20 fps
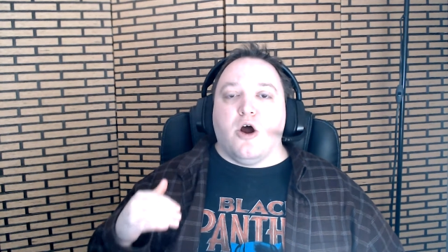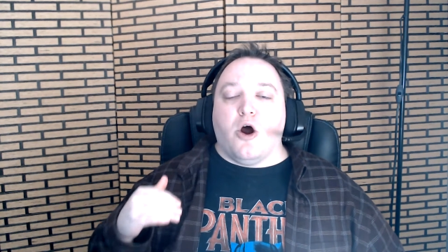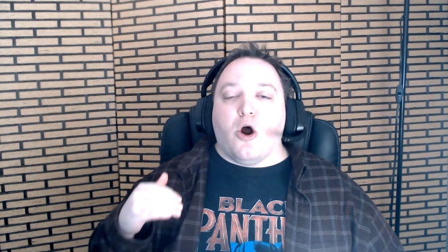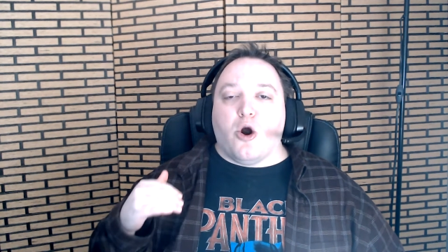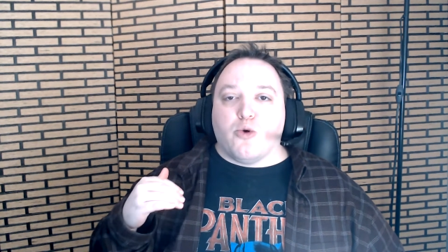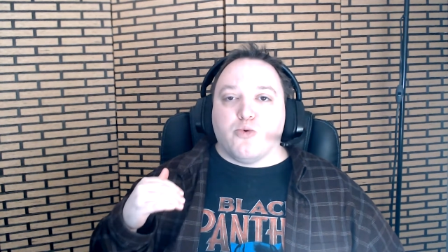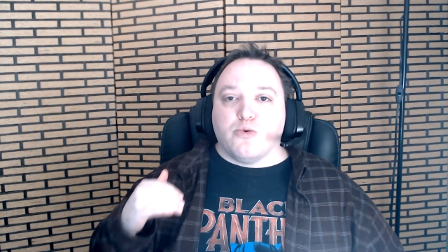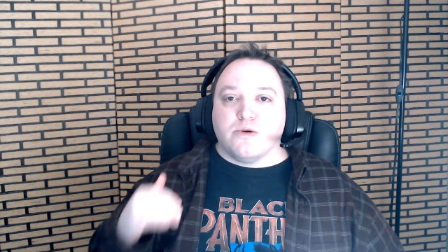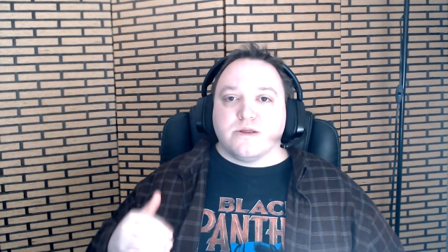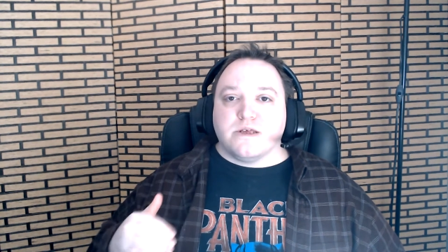
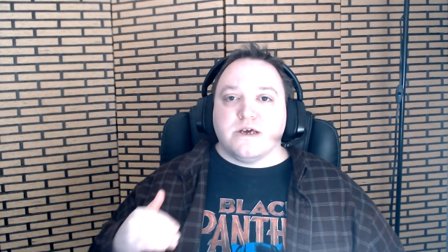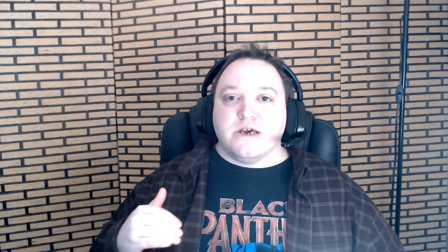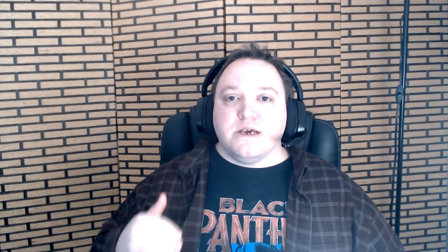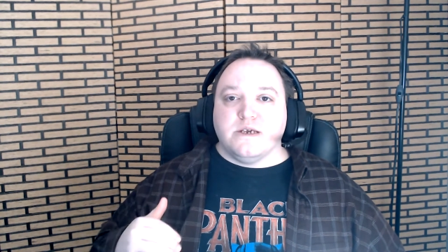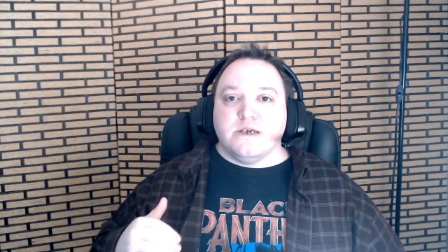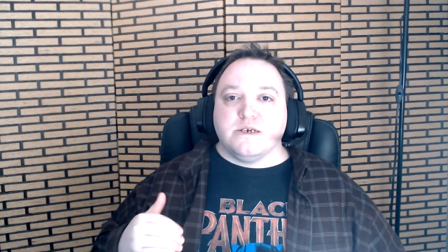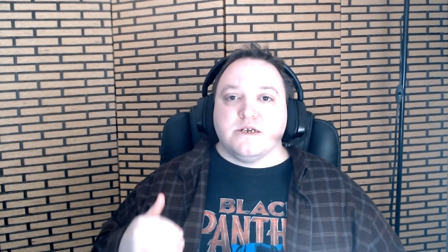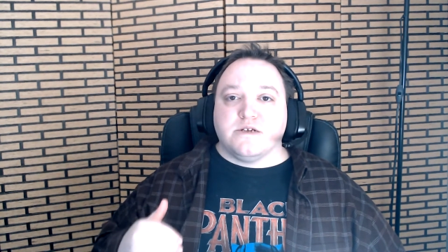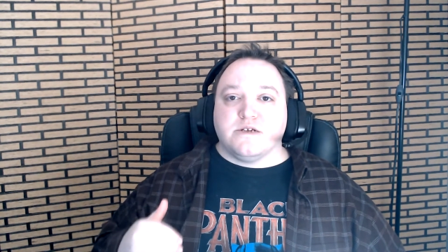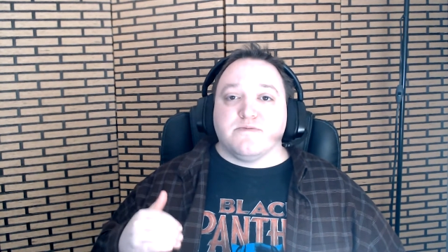are really
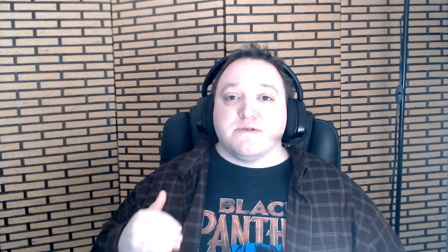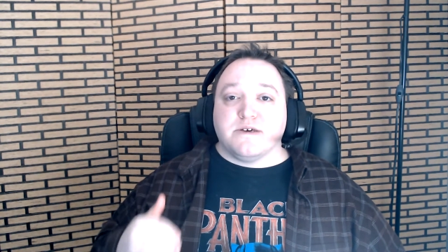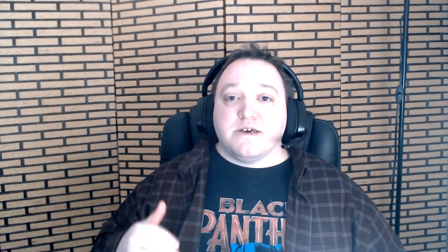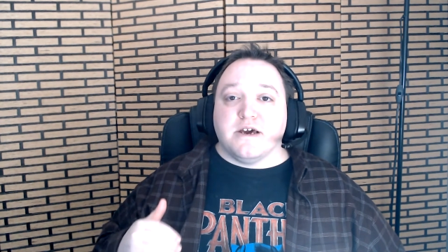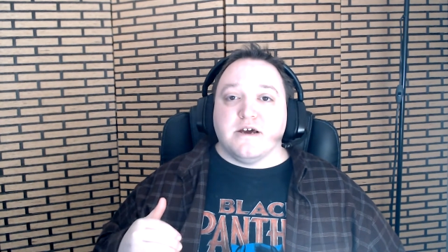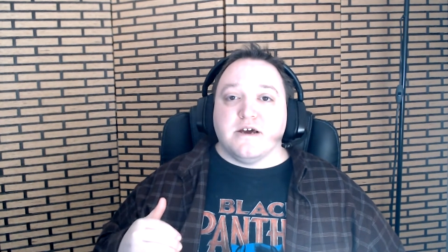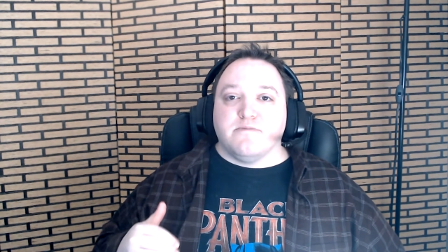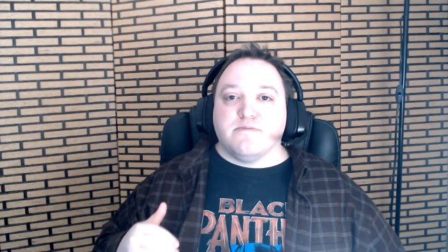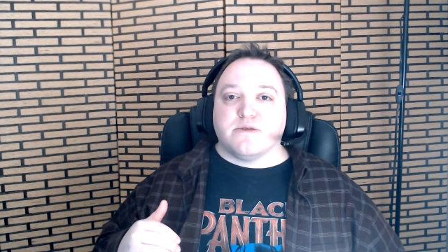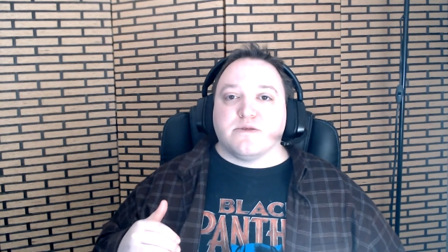easy to
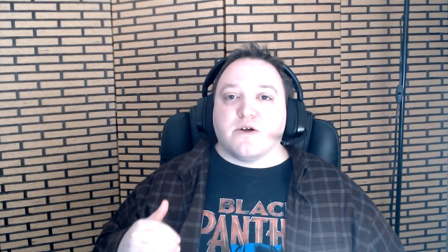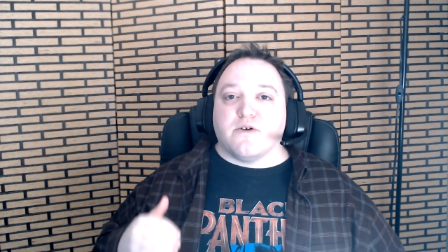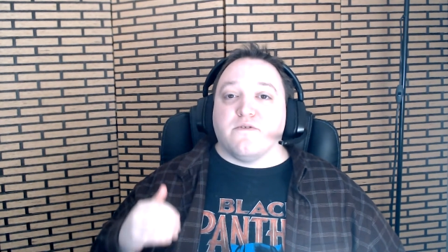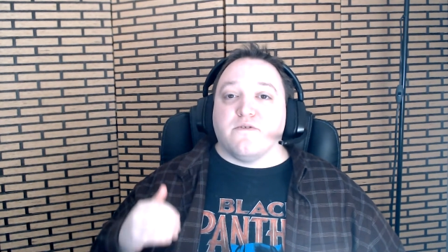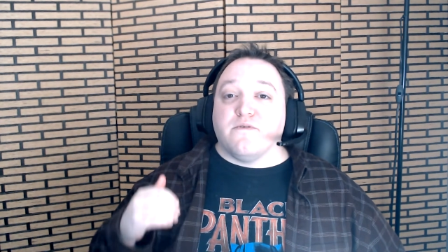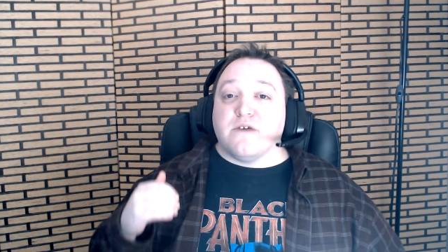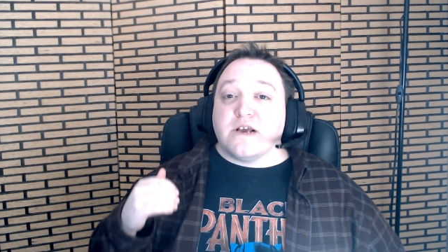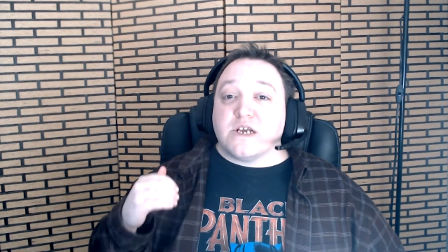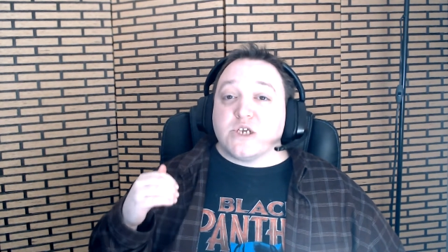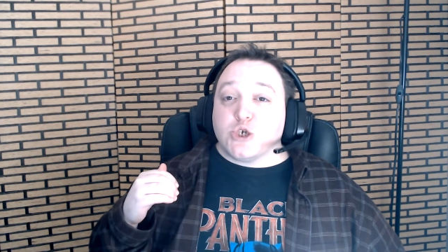begin, but they're
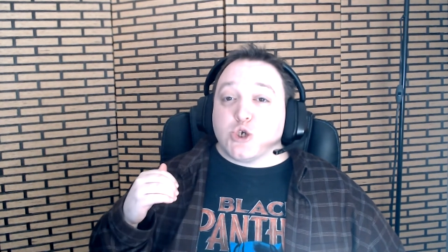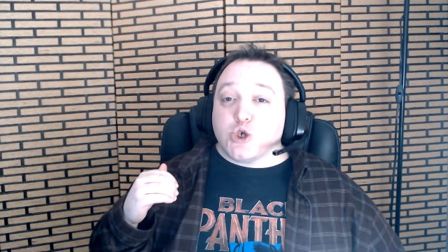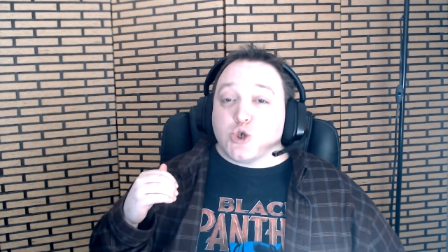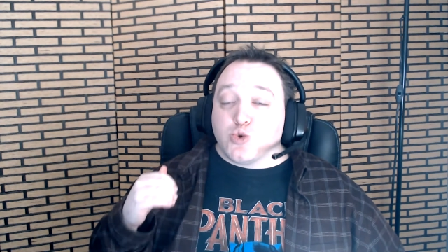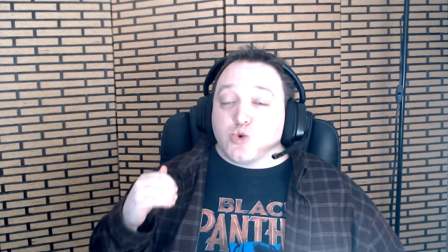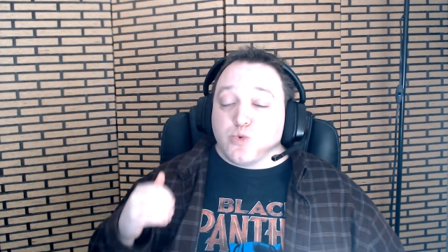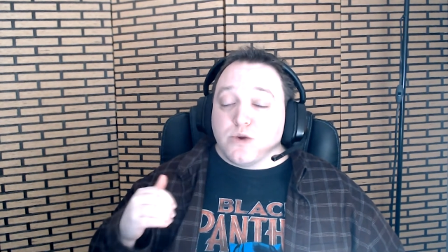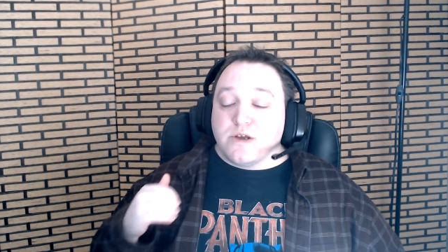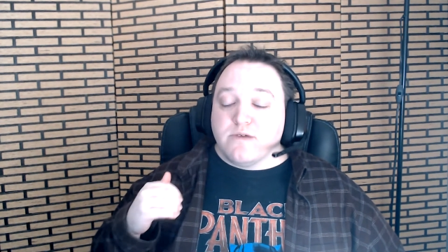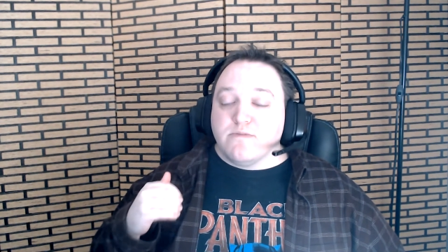
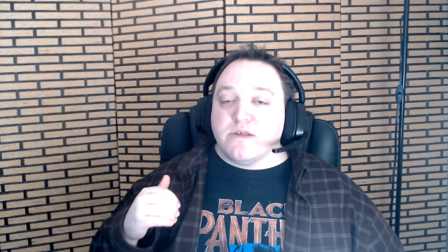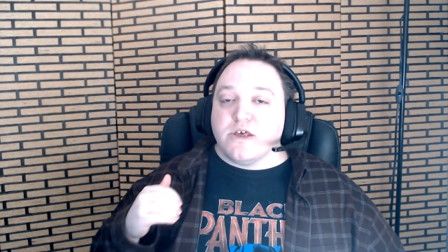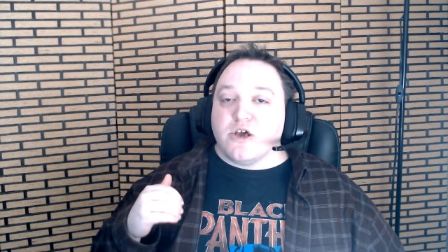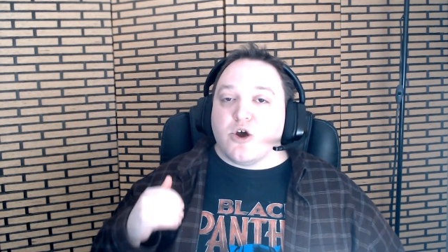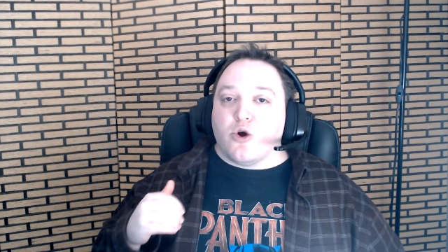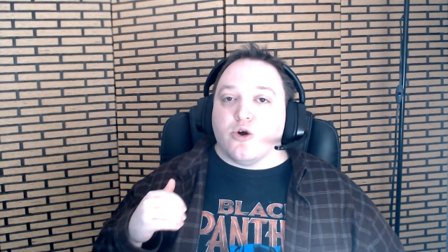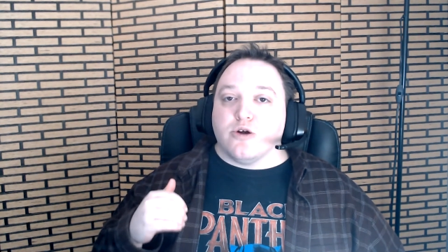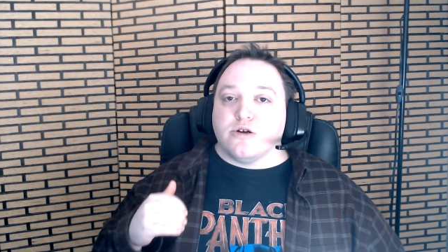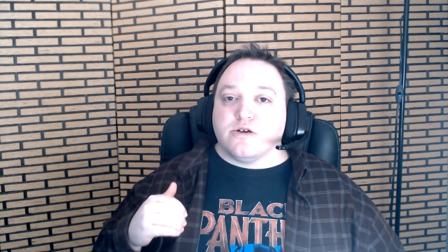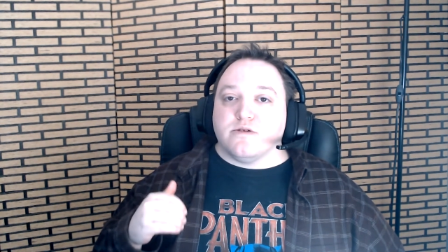extremely hard to